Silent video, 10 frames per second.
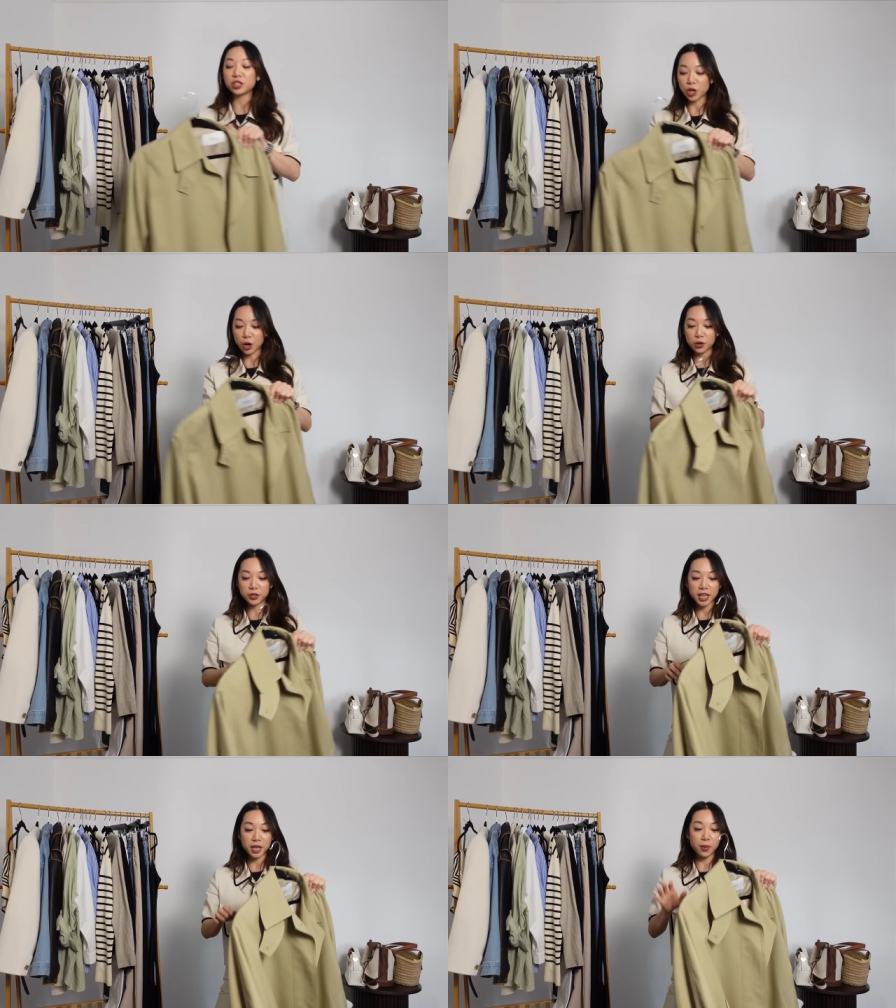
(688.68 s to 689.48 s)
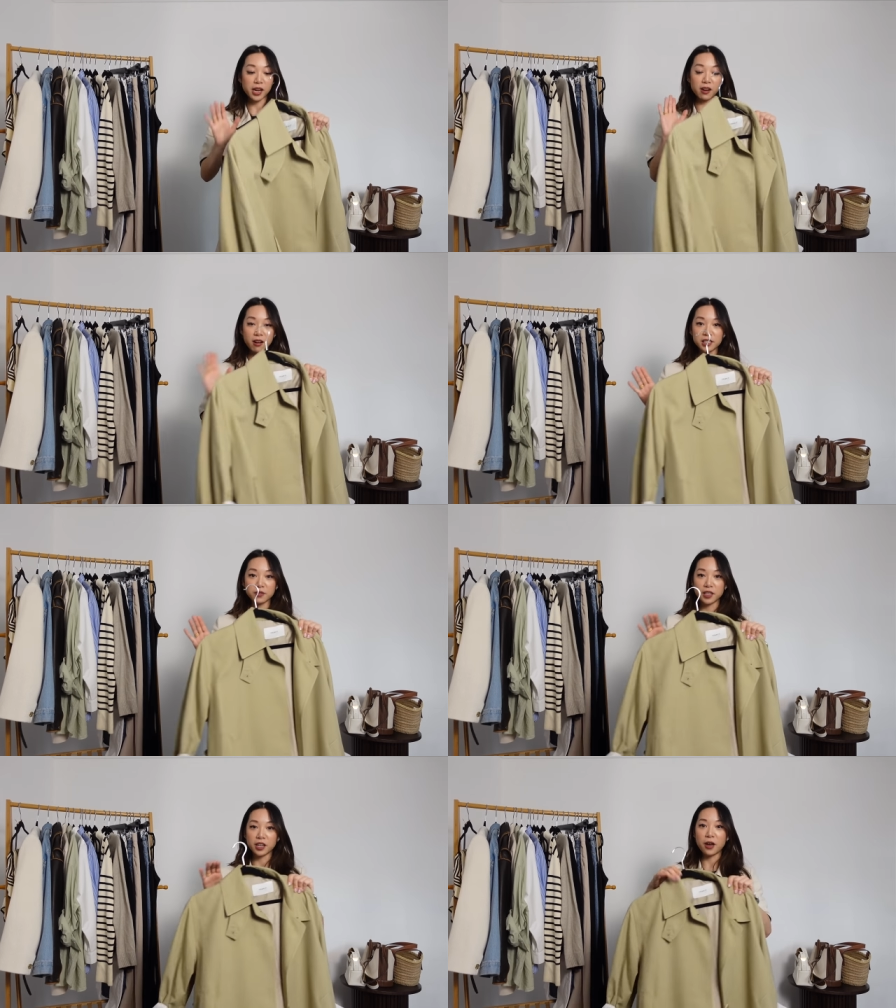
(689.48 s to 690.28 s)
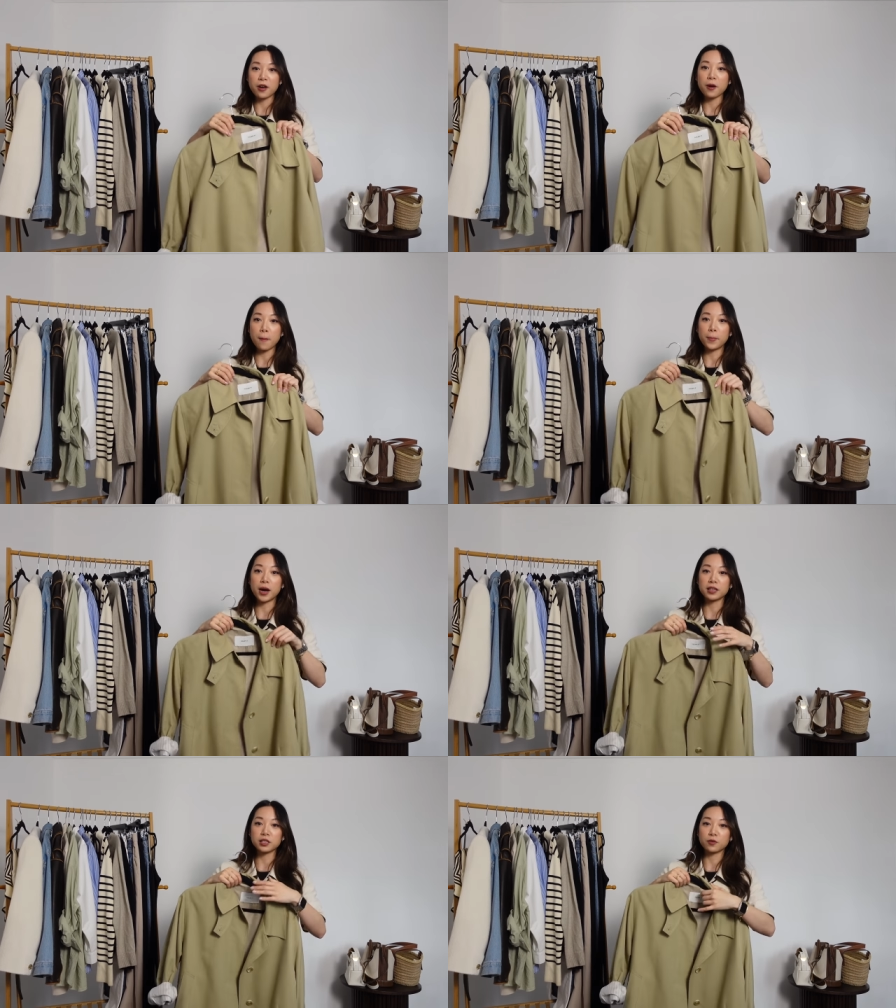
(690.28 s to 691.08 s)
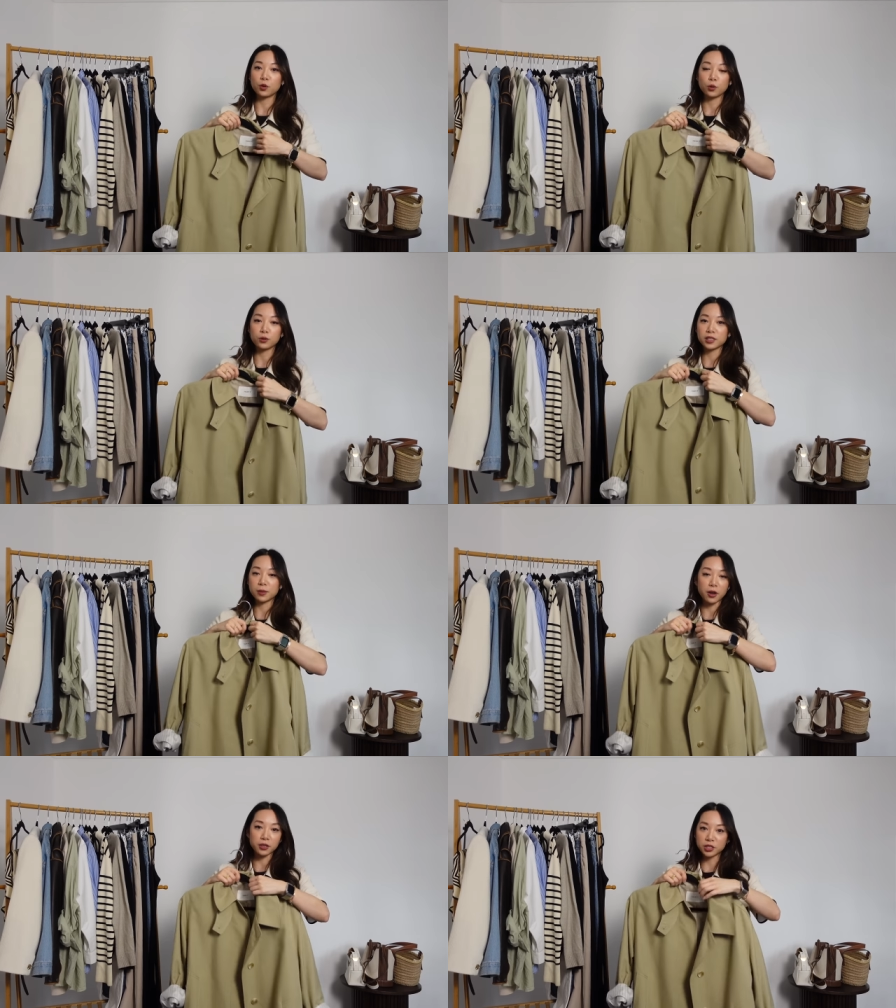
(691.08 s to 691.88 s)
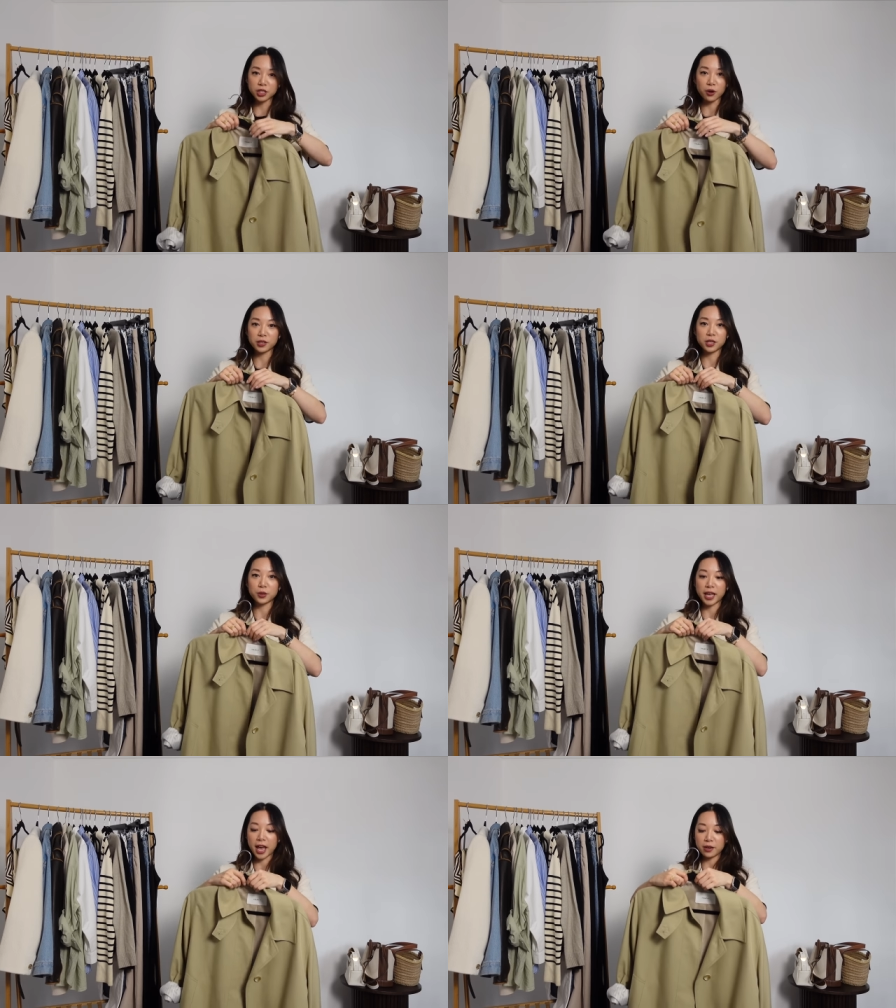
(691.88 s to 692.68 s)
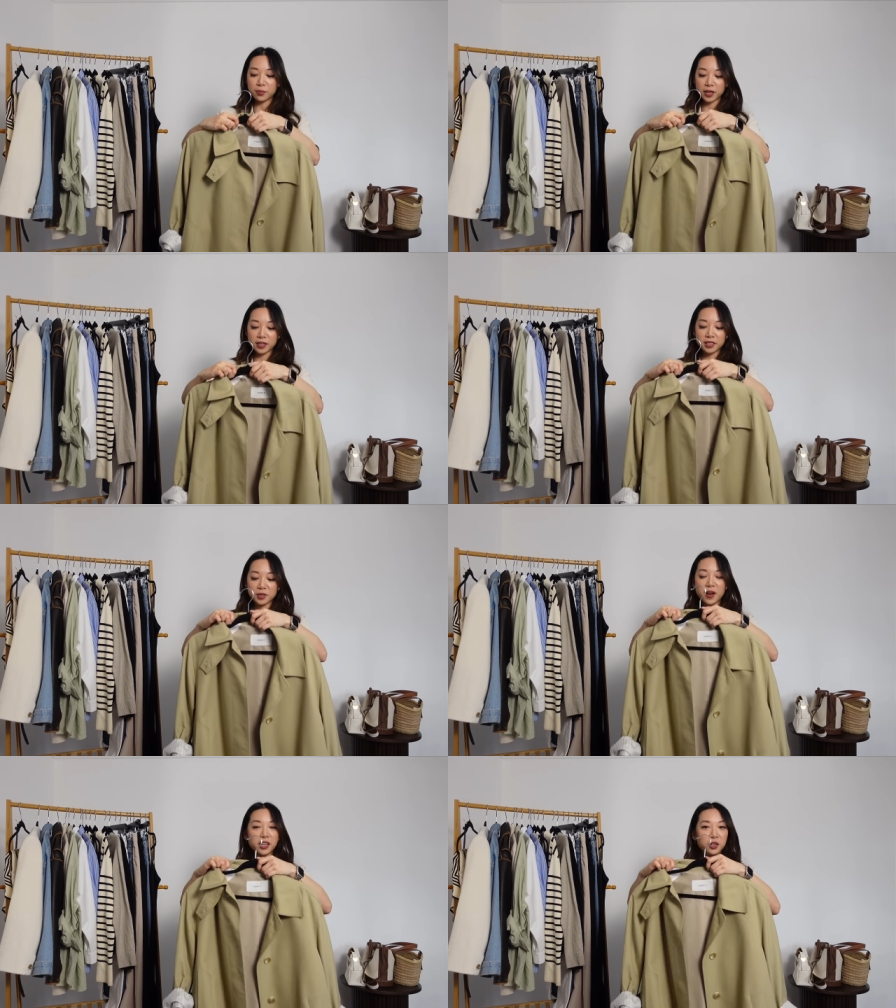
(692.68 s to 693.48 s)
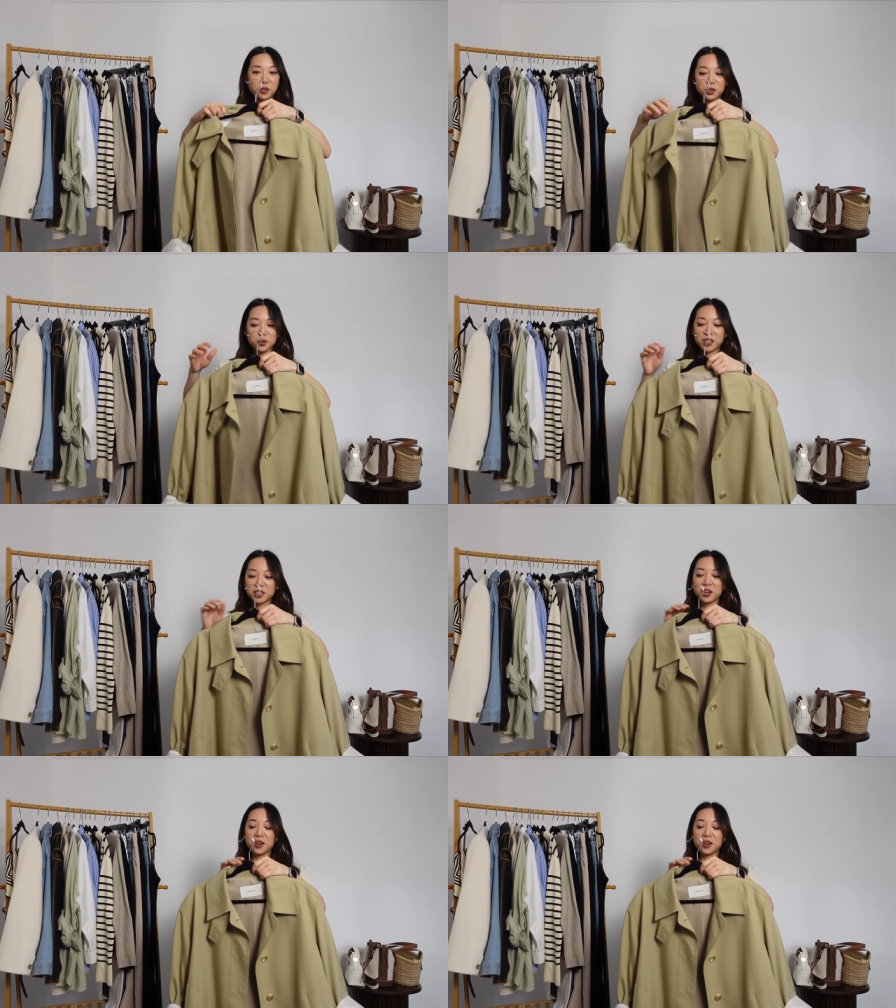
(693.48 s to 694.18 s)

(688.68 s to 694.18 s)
showed in my last video, but of course I'm going to show it to you again because it's my new trench